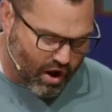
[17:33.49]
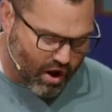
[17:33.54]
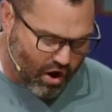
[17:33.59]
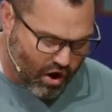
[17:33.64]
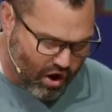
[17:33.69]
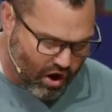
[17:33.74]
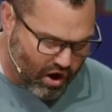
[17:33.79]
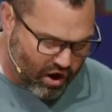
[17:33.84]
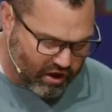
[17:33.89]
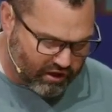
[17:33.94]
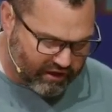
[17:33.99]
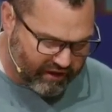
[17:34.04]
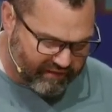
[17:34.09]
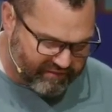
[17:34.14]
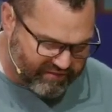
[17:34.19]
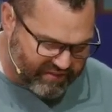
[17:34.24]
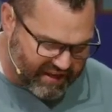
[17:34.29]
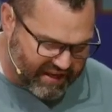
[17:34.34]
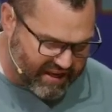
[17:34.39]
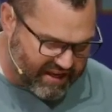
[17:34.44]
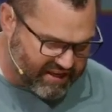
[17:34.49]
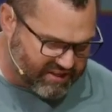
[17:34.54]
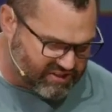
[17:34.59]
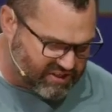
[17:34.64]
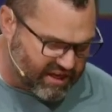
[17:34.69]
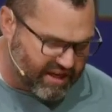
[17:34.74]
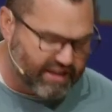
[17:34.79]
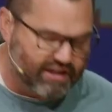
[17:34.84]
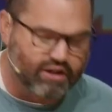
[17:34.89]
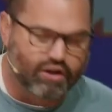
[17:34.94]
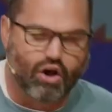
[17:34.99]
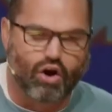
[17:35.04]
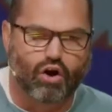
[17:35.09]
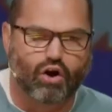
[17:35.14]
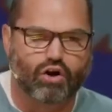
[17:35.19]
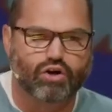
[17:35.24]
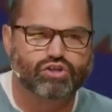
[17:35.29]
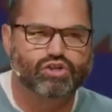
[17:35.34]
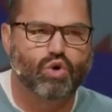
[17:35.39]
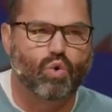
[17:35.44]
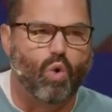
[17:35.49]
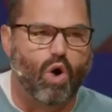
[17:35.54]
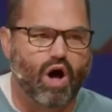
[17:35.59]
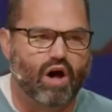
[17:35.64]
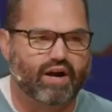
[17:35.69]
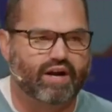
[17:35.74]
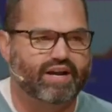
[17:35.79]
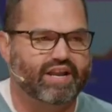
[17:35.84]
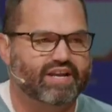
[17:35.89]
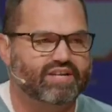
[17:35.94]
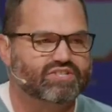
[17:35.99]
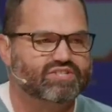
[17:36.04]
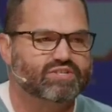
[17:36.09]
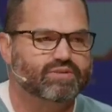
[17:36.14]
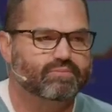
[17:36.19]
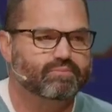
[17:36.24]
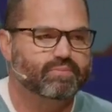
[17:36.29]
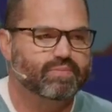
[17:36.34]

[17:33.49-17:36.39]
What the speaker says: All of these in large quantities.